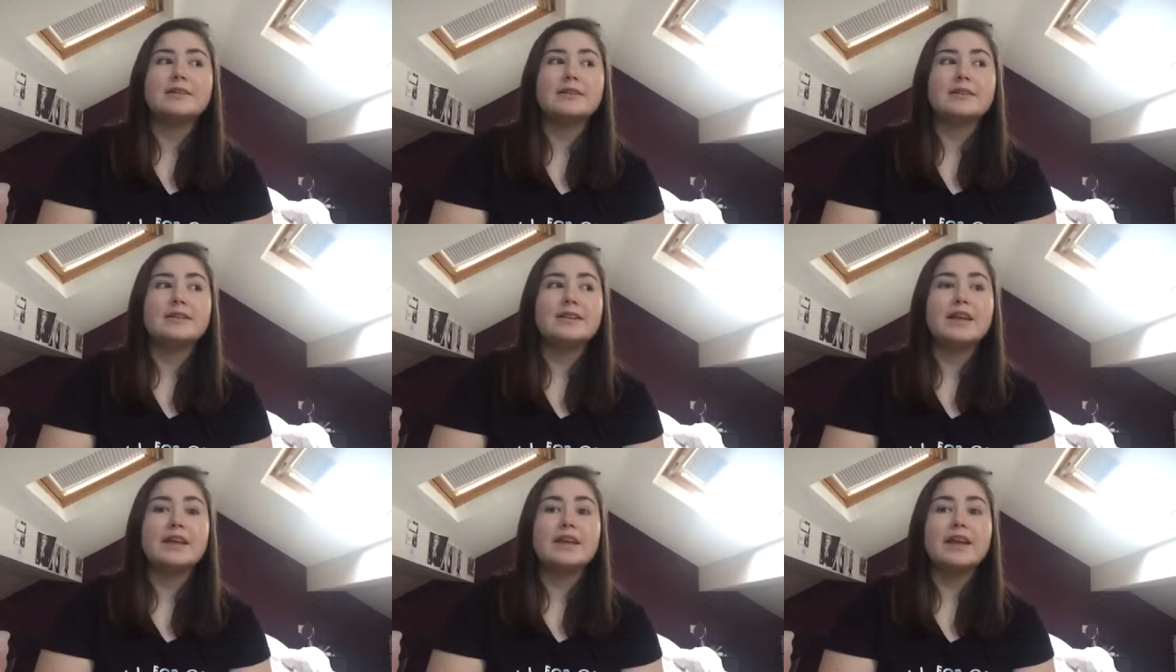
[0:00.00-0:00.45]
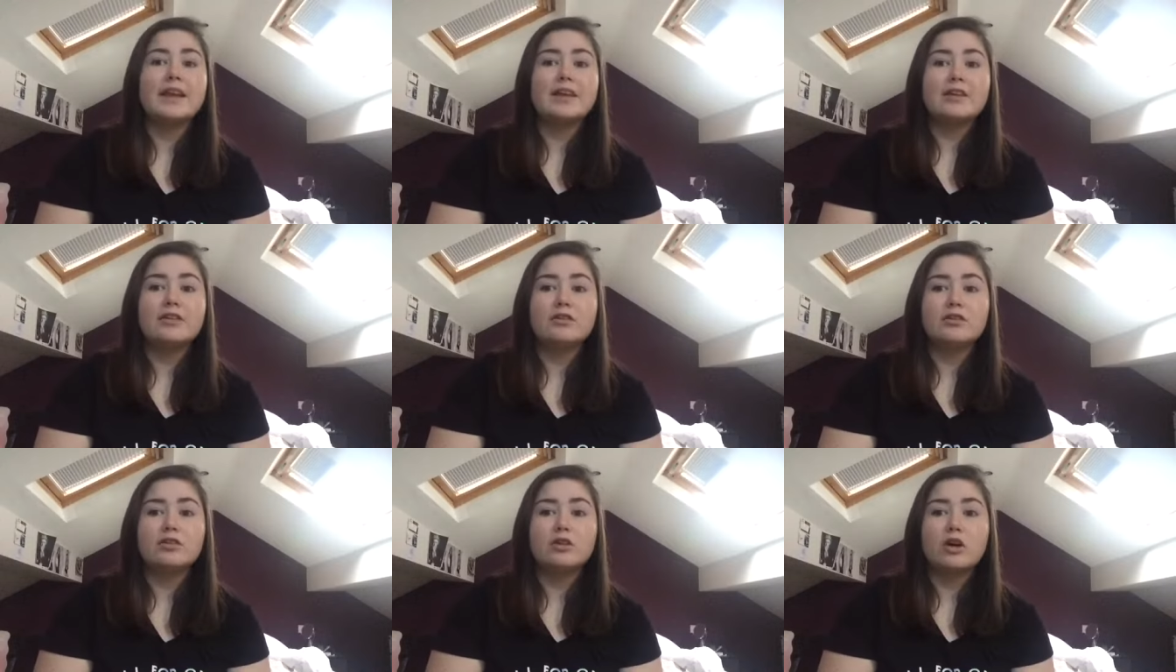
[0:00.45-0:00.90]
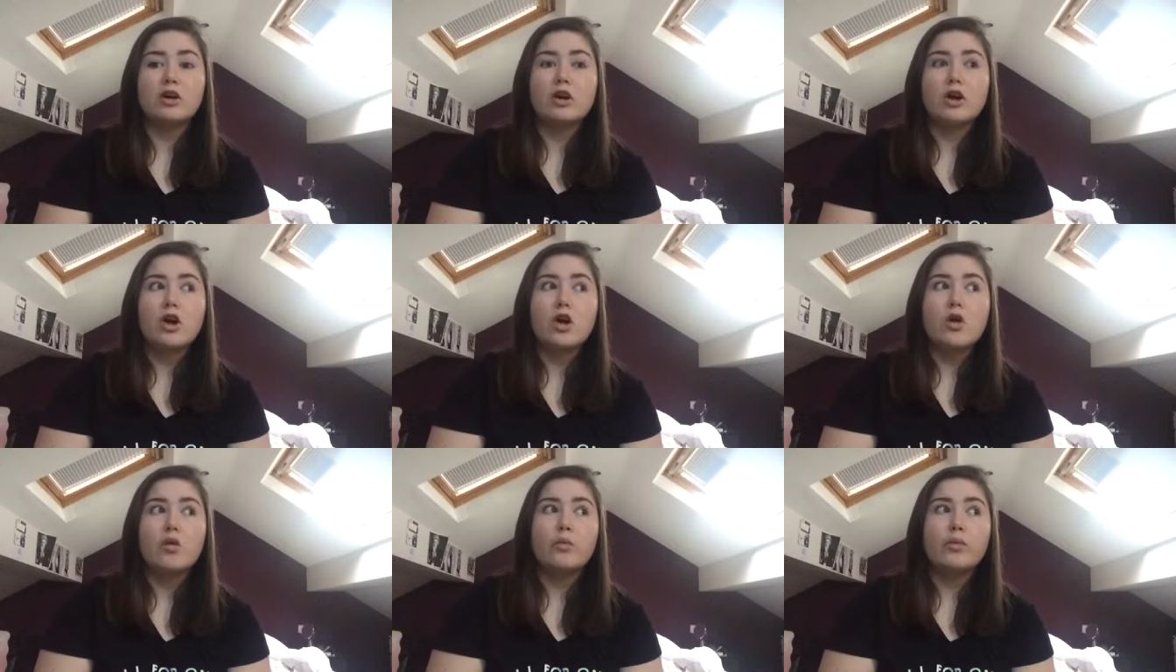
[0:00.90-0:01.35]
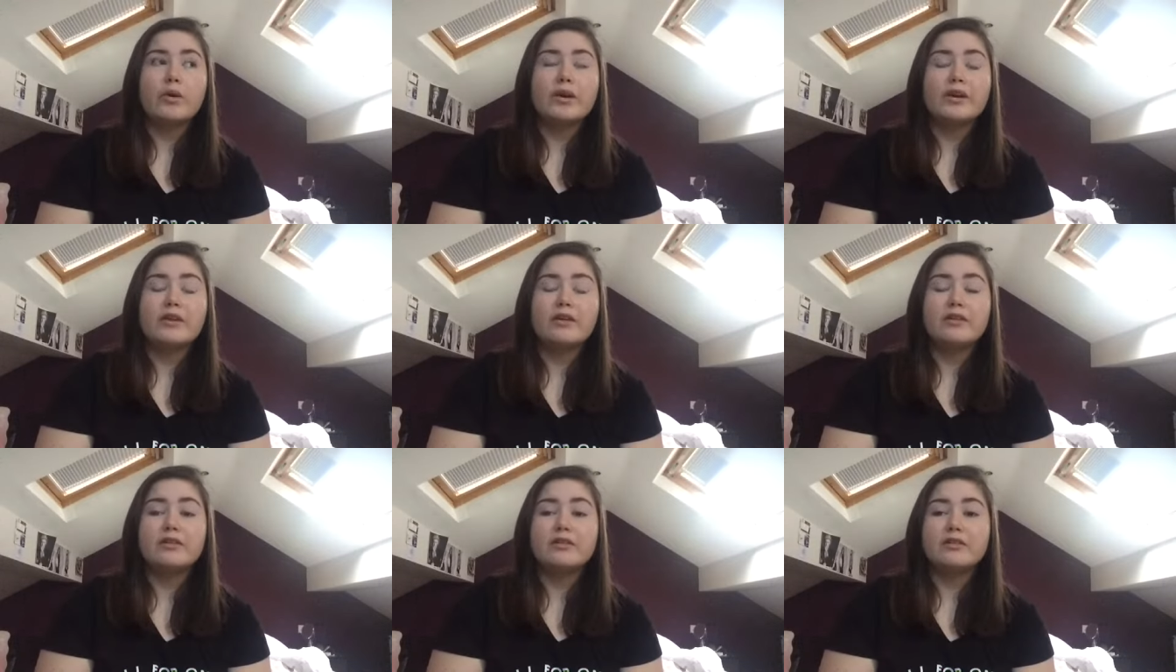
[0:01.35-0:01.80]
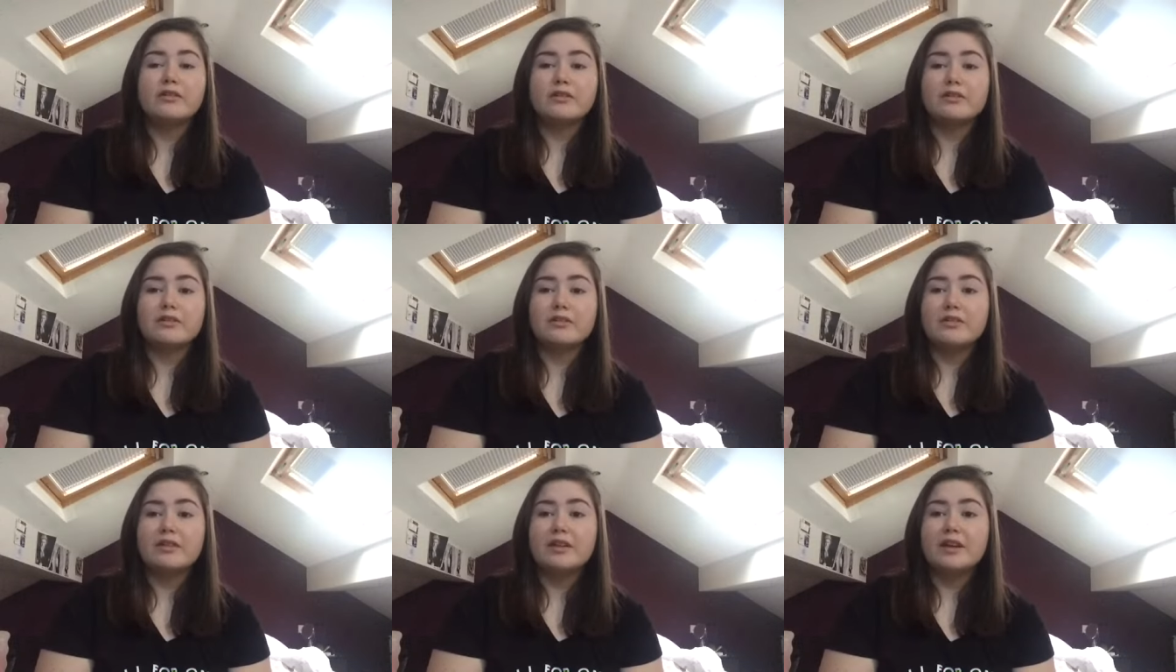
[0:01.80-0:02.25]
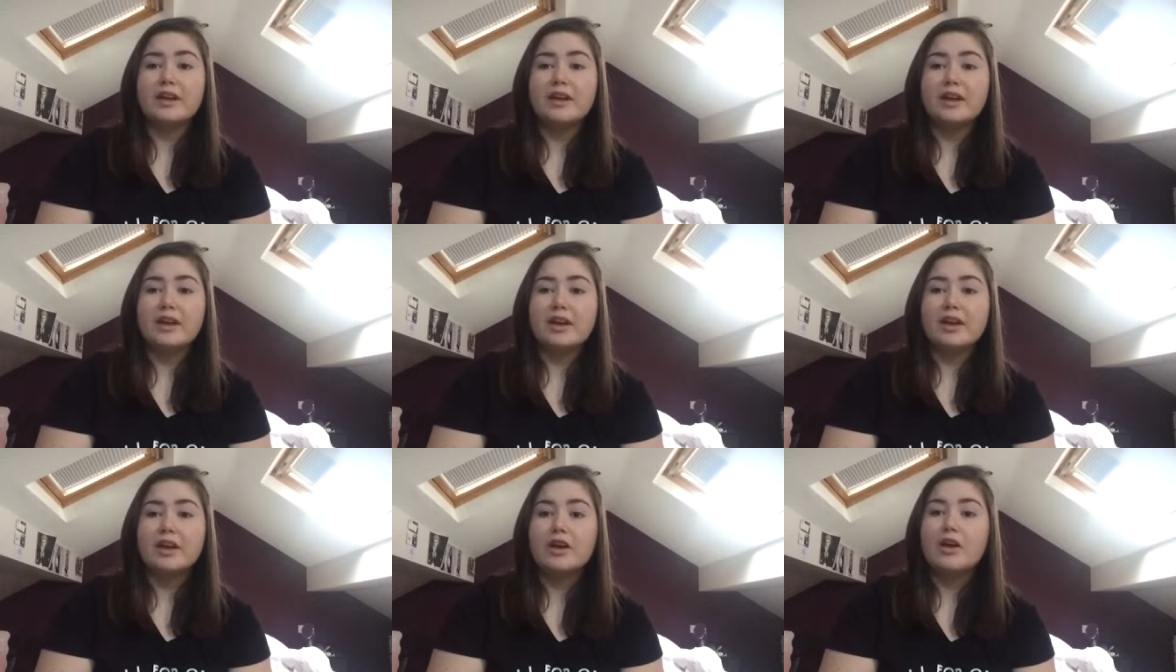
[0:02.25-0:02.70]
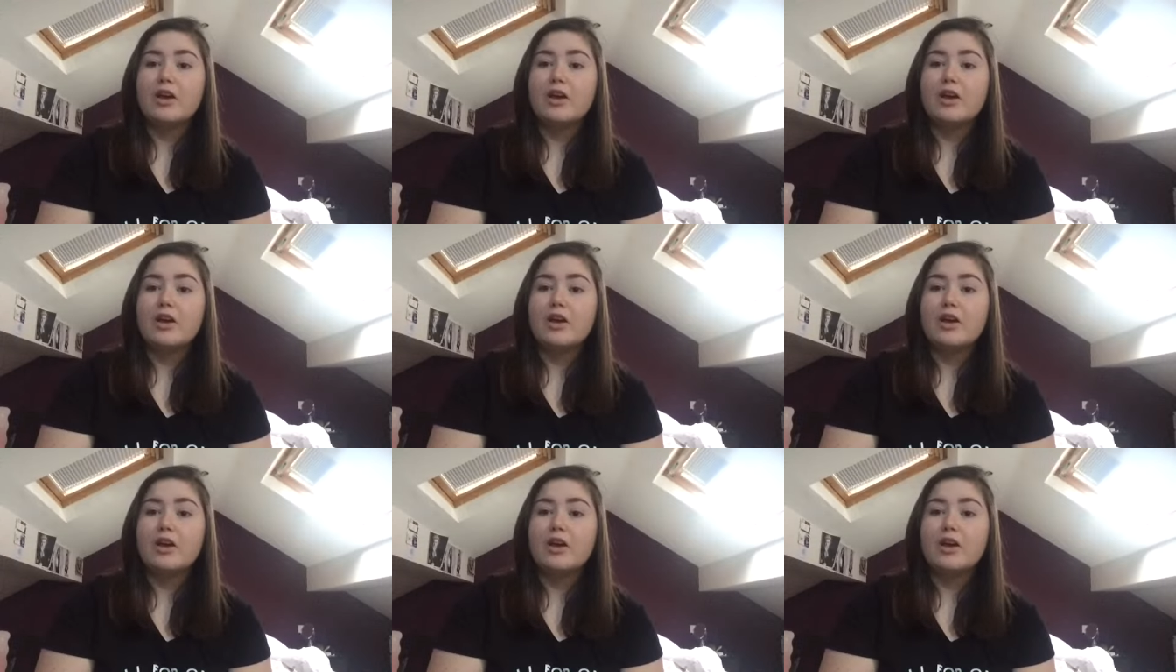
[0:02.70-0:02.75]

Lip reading: then next week on Sunday,